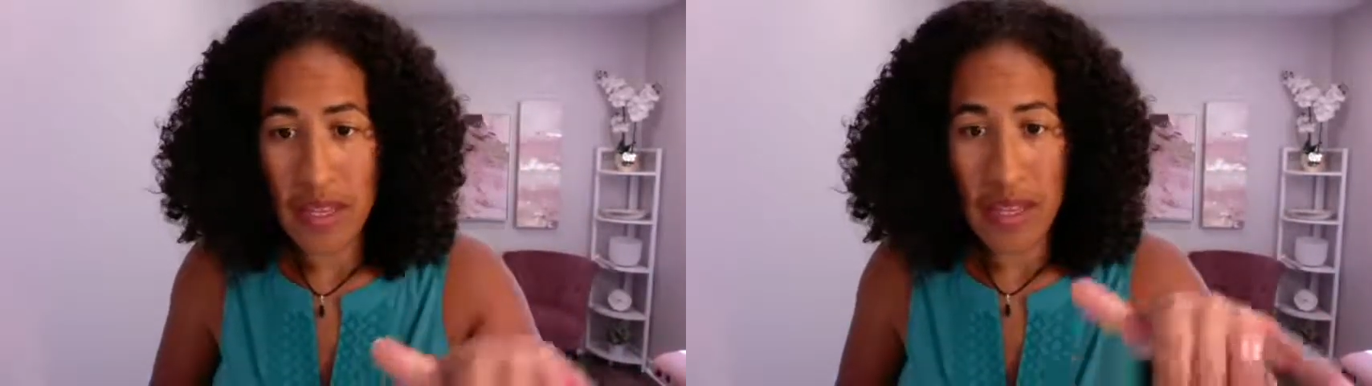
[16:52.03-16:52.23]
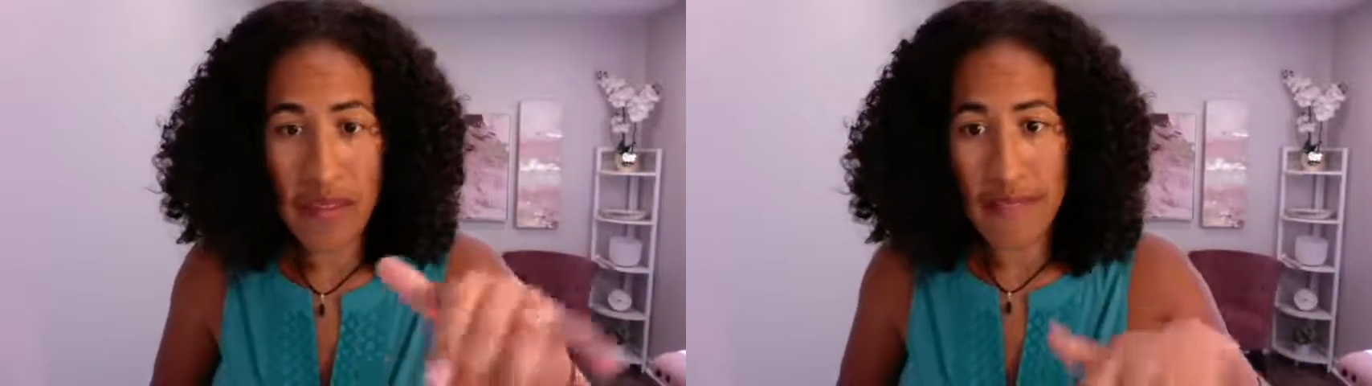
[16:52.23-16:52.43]

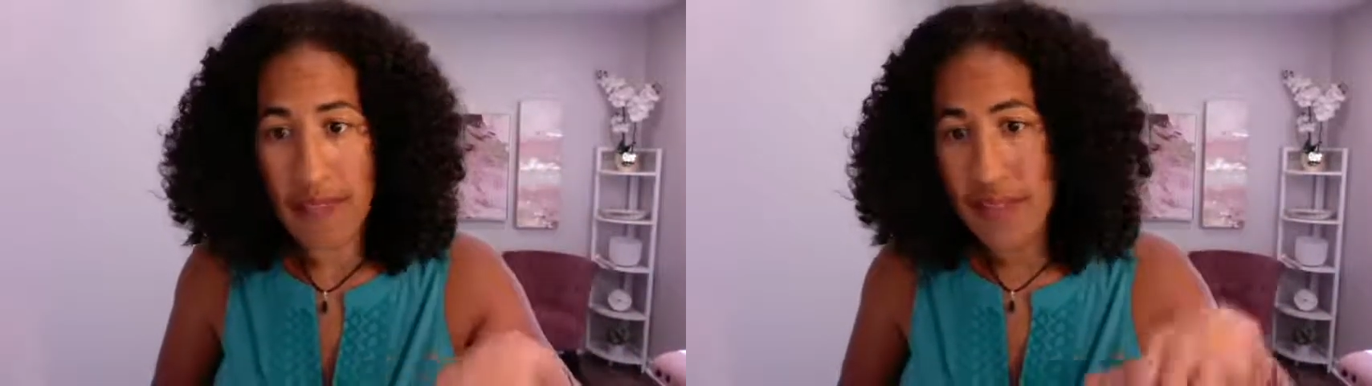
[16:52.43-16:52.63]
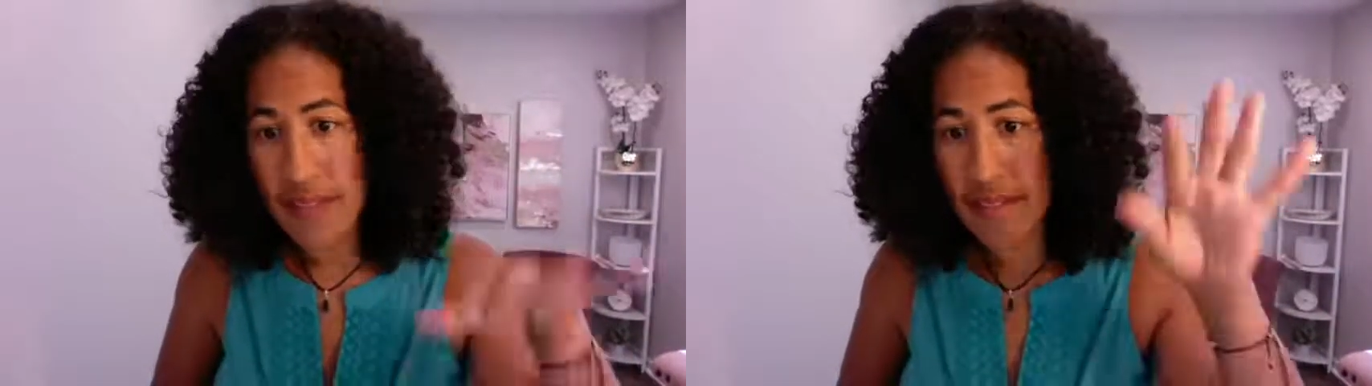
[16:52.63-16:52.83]
And
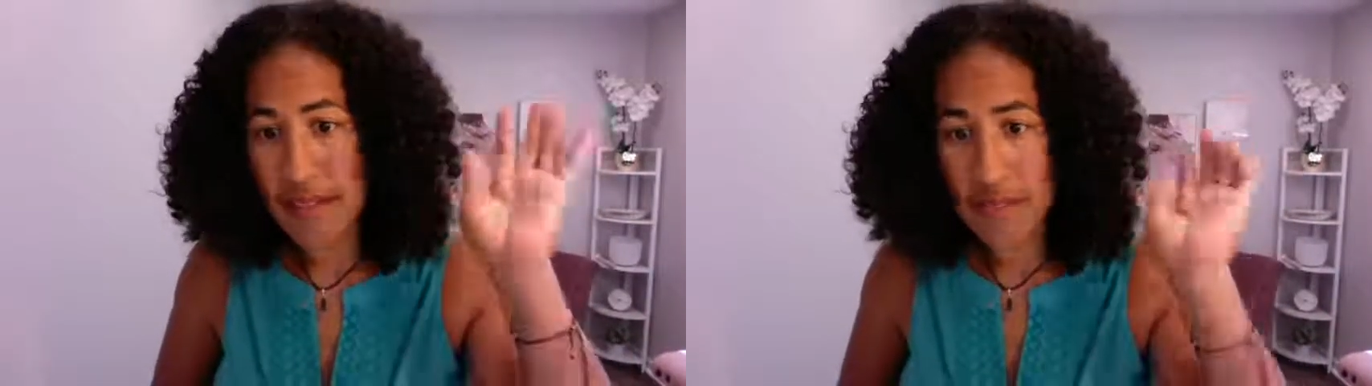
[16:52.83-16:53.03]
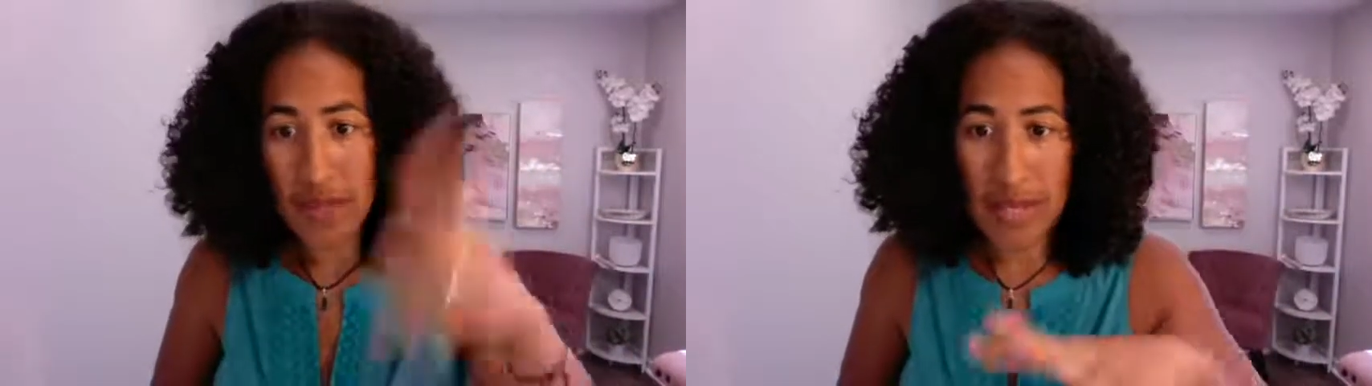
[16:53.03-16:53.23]
then
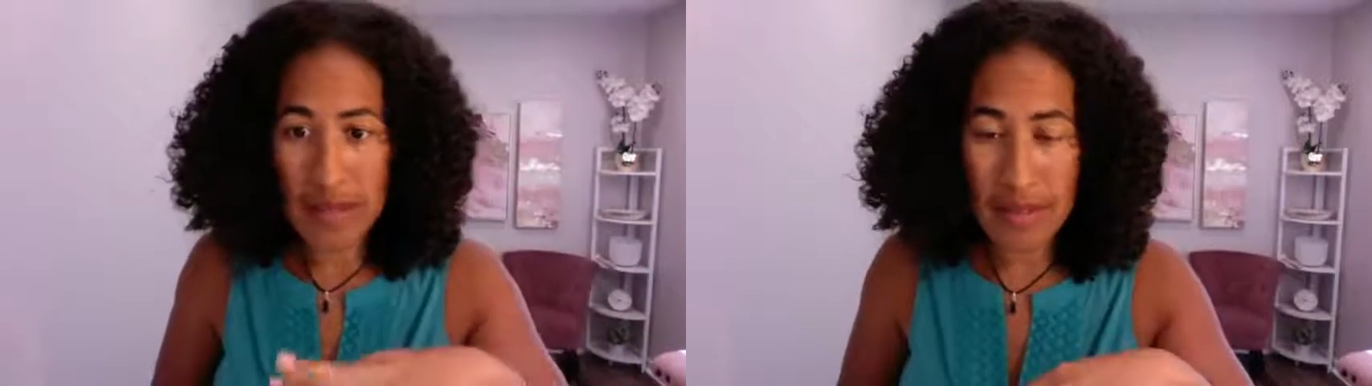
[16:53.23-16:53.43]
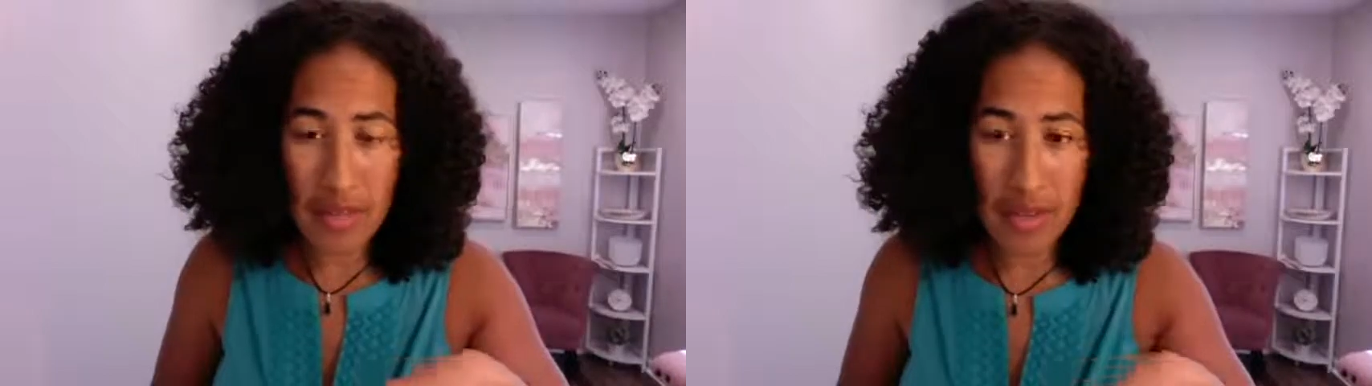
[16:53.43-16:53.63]
2
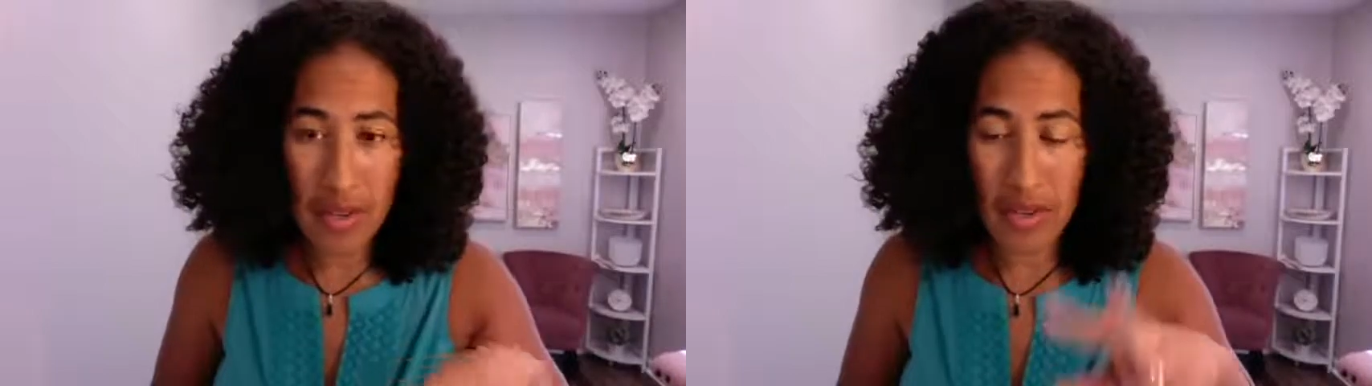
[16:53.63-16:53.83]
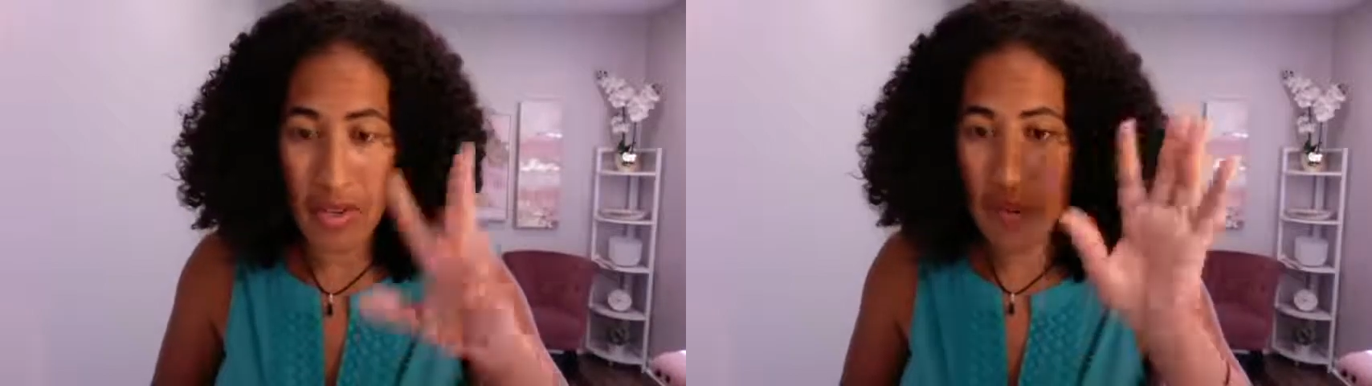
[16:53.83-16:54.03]
days
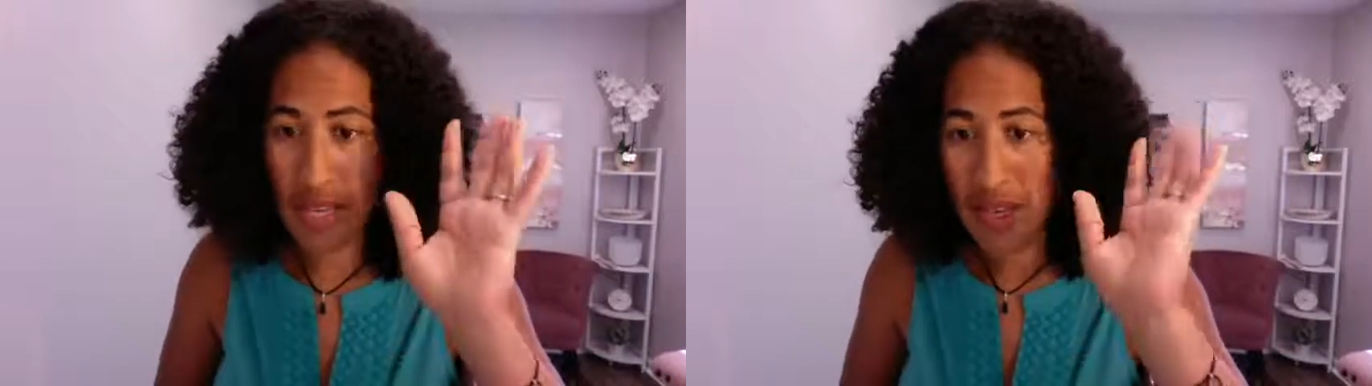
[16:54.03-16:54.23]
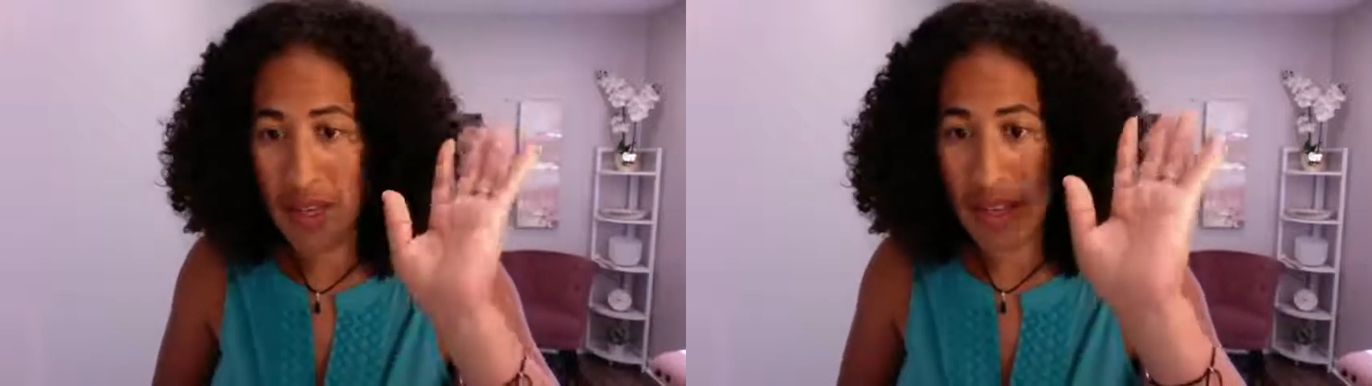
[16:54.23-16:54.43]
later, you
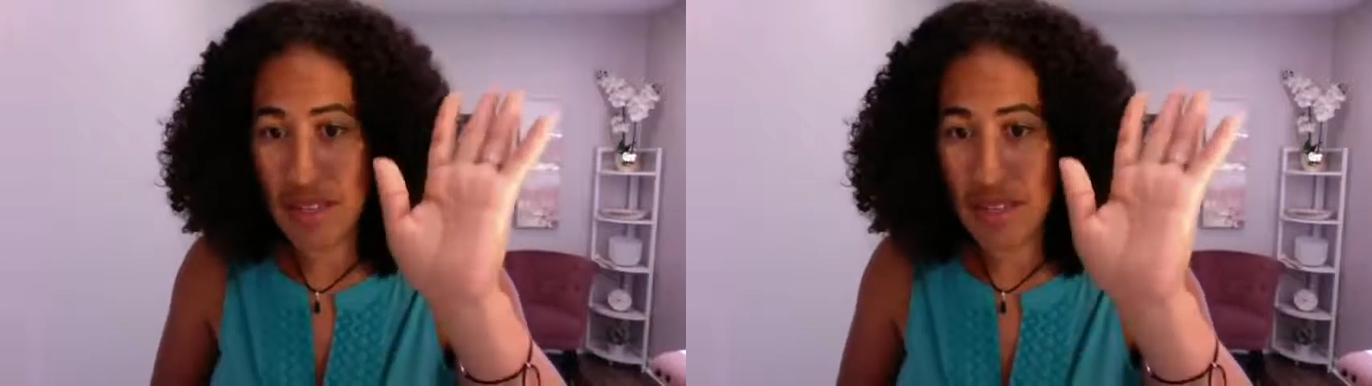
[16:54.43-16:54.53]
get